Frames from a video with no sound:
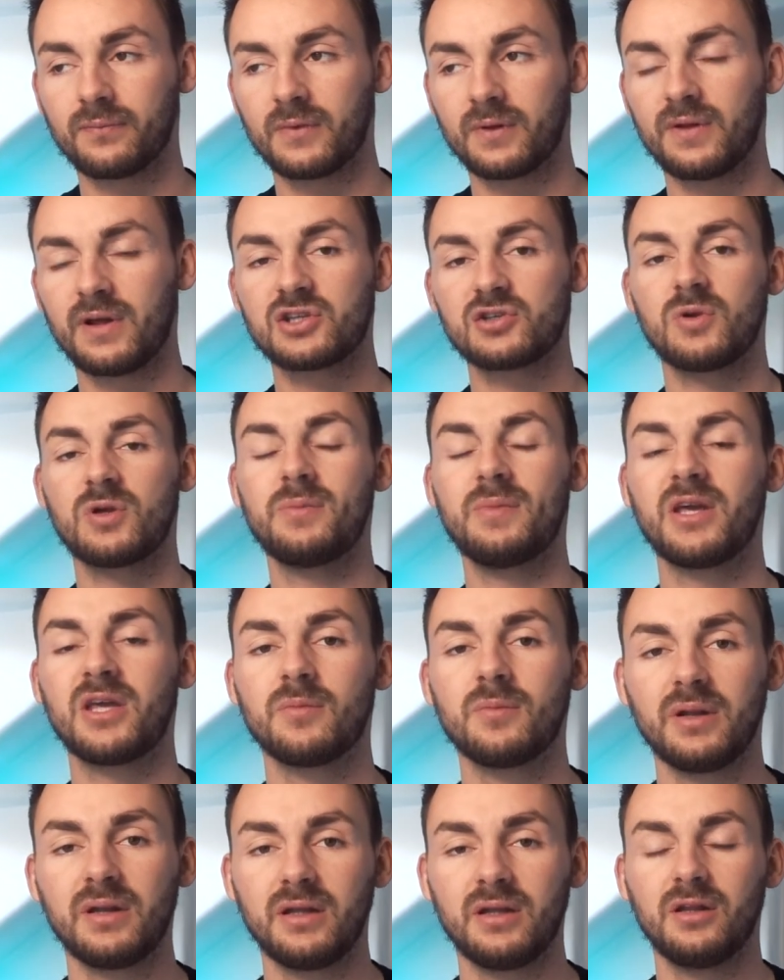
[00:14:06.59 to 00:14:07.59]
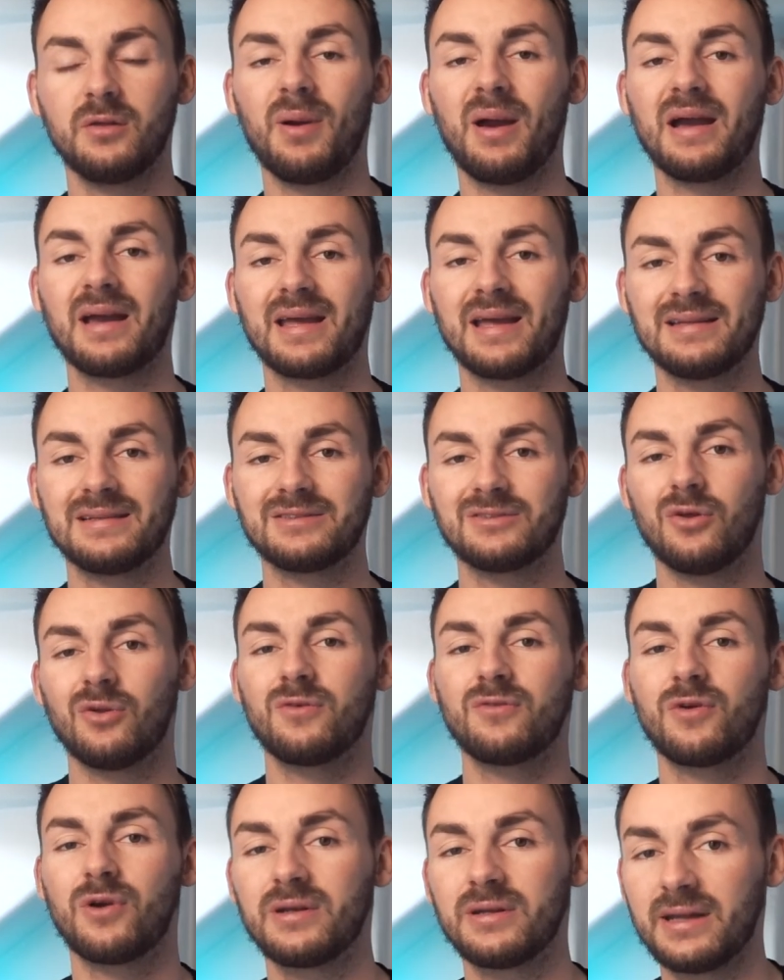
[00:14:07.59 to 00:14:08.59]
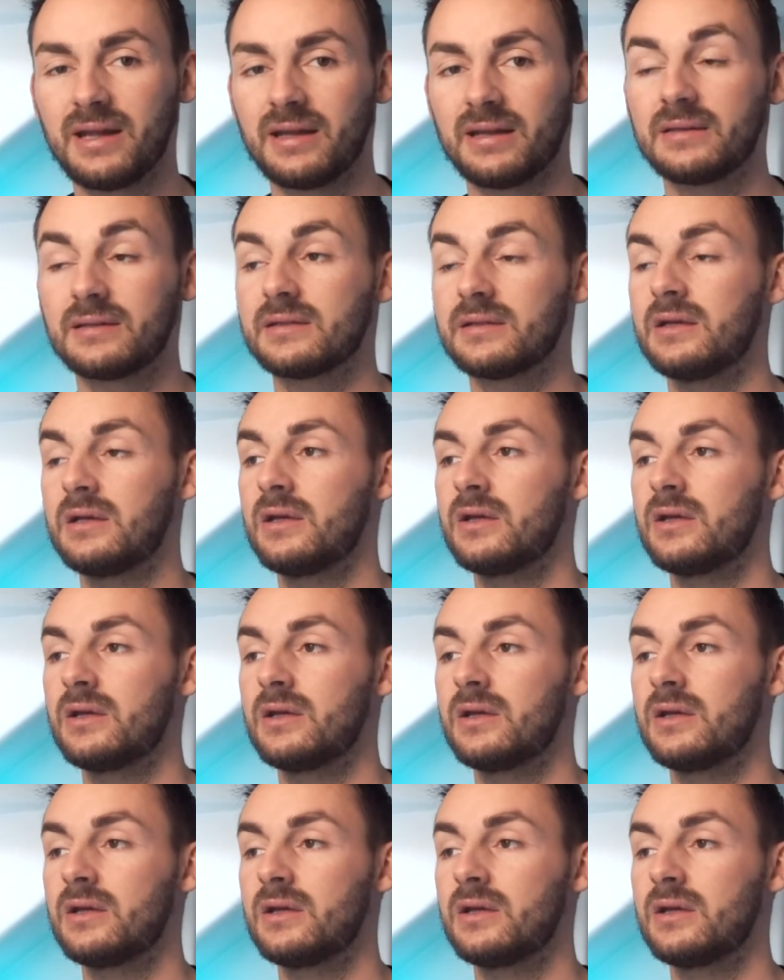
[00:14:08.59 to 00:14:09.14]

That's where you make your money, in the back end, not the front end.